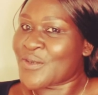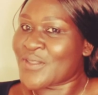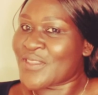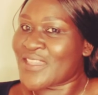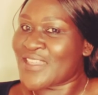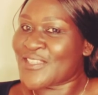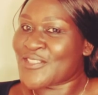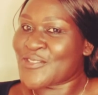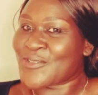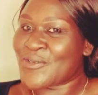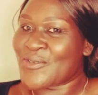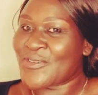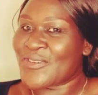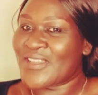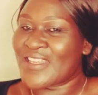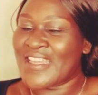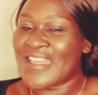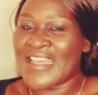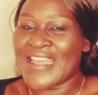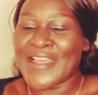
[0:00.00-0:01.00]
you think so
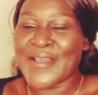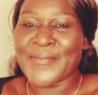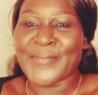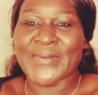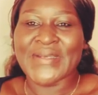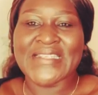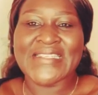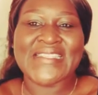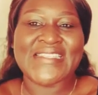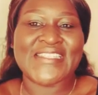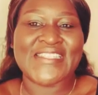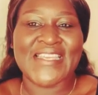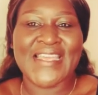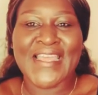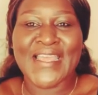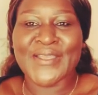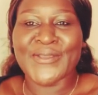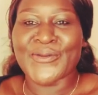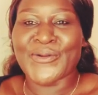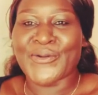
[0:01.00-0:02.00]
please
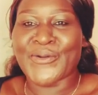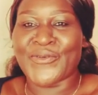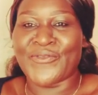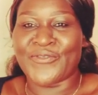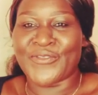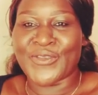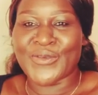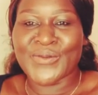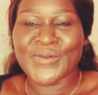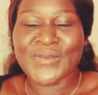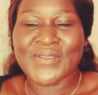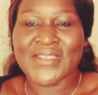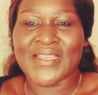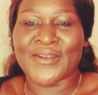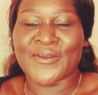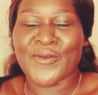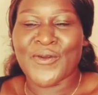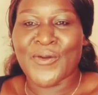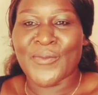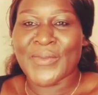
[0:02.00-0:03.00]
share your views
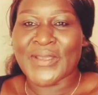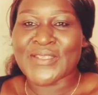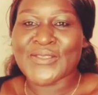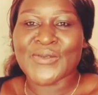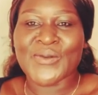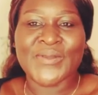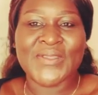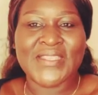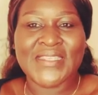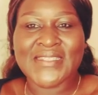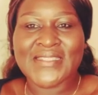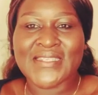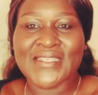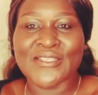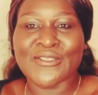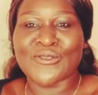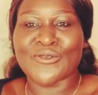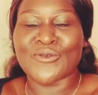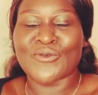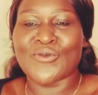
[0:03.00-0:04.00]
and comments on this
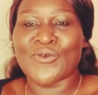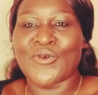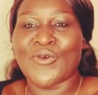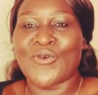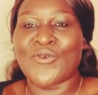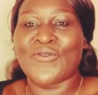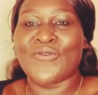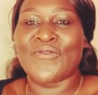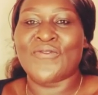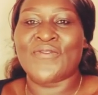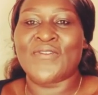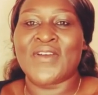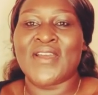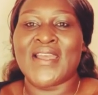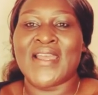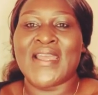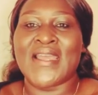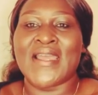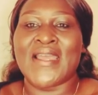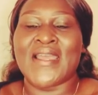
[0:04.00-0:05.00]
issue of
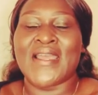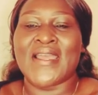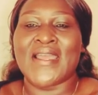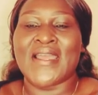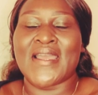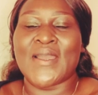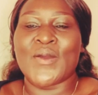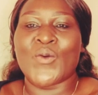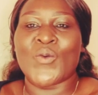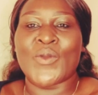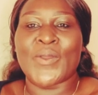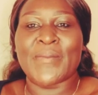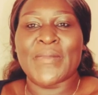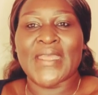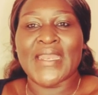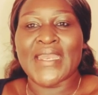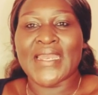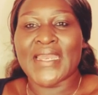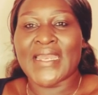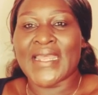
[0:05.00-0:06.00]

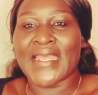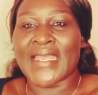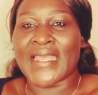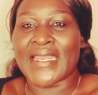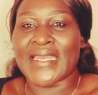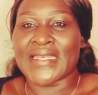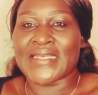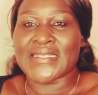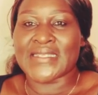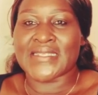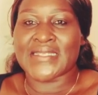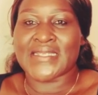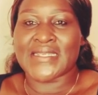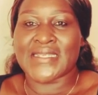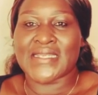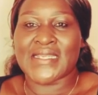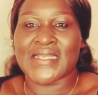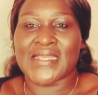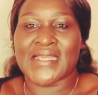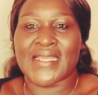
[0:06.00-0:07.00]
women and
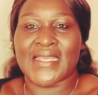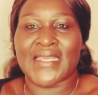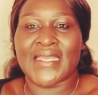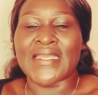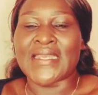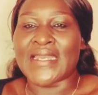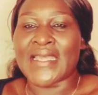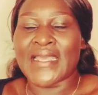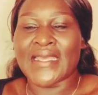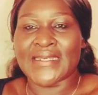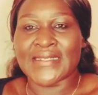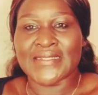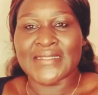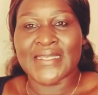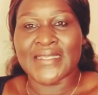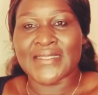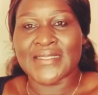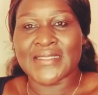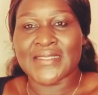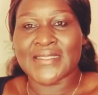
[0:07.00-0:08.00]

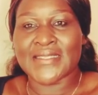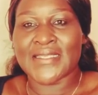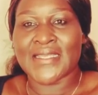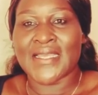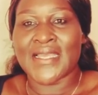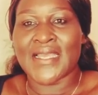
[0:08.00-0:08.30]
inheritance